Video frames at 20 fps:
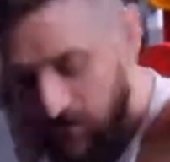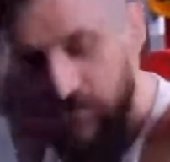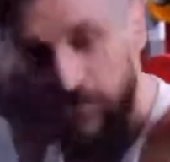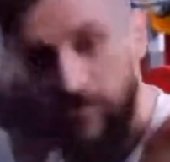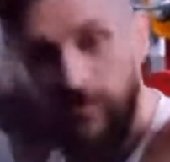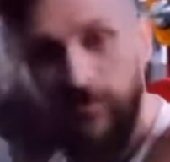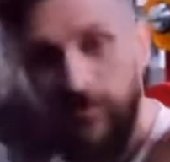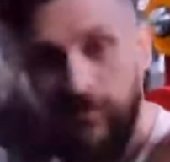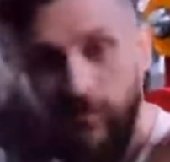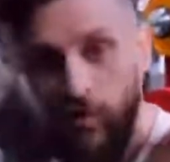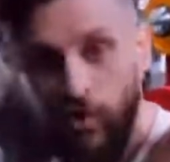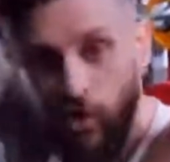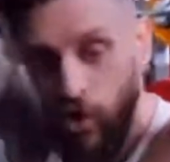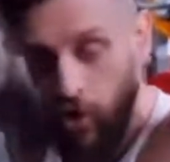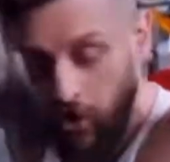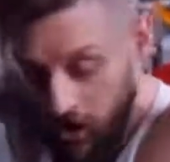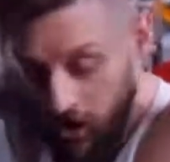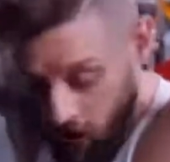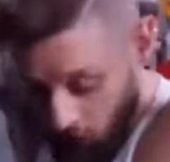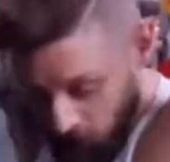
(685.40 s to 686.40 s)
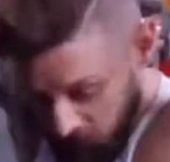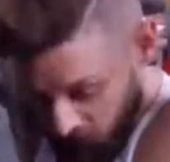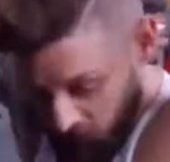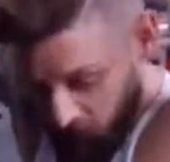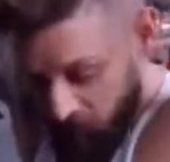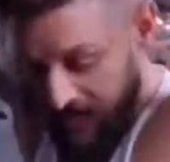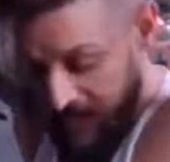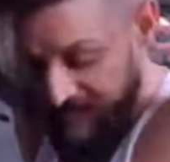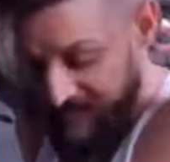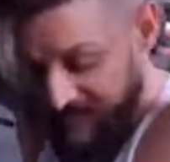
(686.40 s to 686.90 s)
to the floor with a
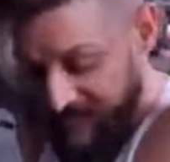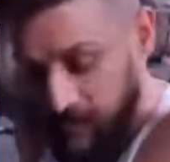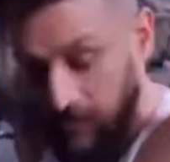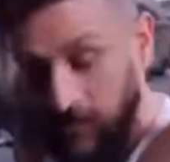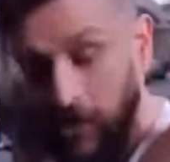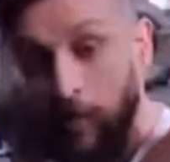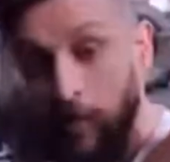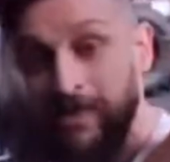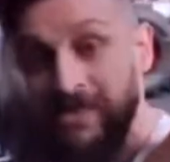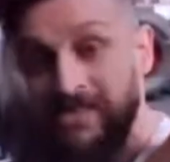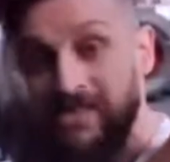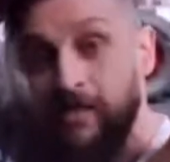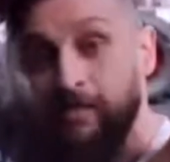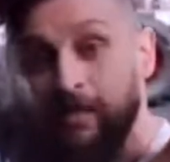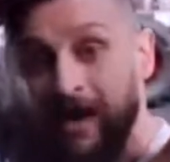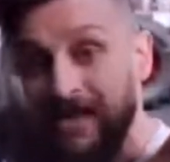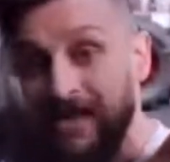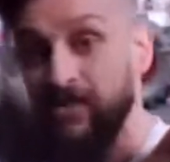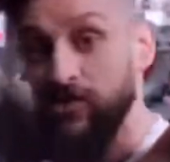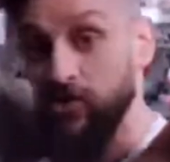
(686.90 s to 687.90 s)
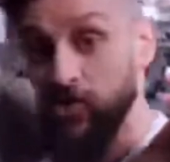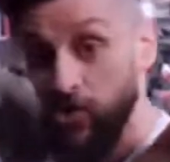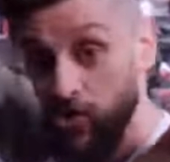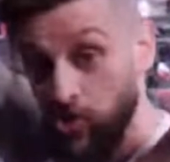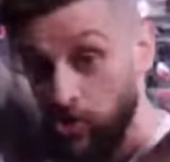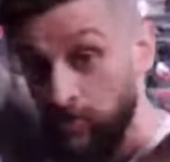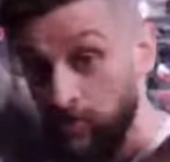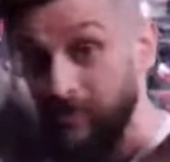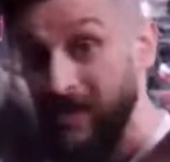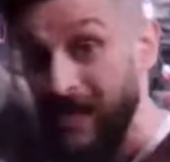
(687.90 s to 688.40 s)
right angle up into the pad, and you
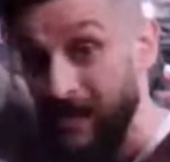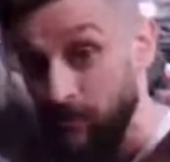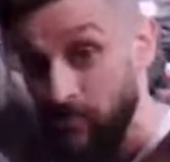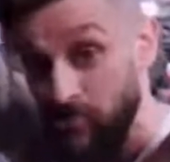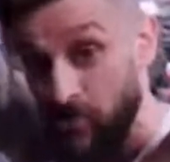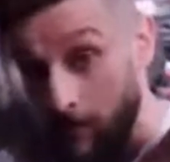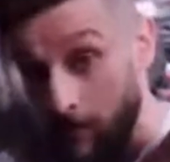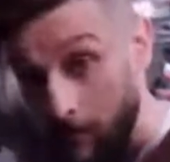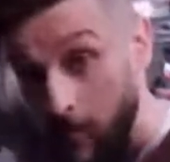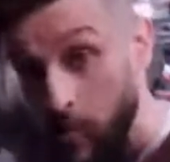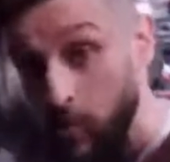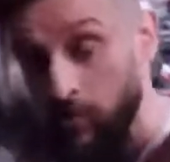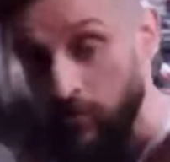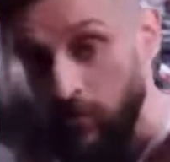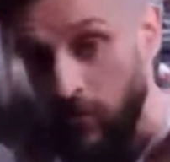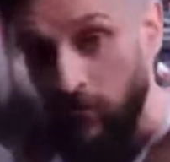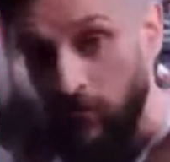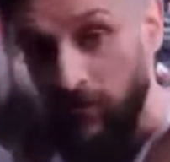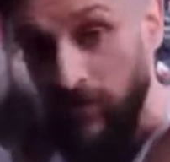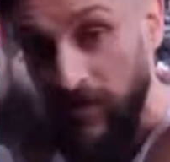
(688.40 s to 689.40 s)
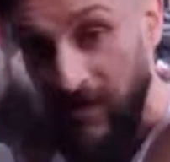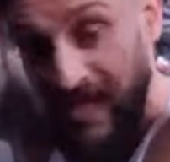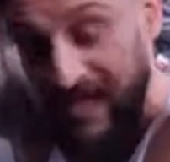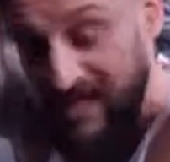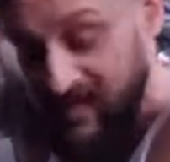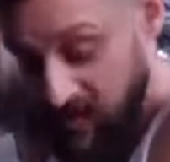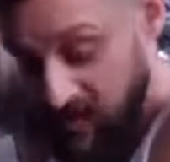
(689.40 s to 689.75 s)
shouldn't be able to move your legs